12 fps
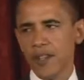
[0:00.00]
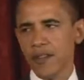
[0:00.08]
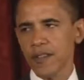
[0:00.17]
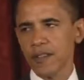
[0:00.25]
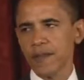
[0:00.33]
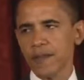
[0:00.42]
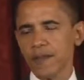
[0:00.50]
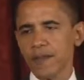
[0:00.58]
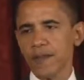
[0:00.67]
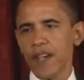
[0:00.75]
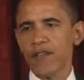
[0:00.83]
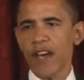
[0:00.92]
years.
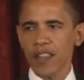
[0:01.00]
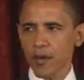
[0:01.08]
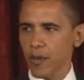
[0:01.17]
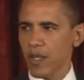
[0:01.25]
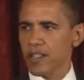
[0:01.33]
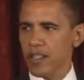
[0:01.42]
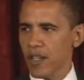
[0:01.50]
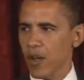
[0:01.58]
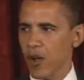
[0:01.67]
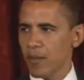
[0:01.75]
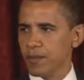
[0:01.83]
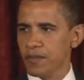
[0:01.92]
My father wasn't at
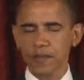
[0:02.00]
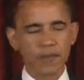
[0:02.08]
home.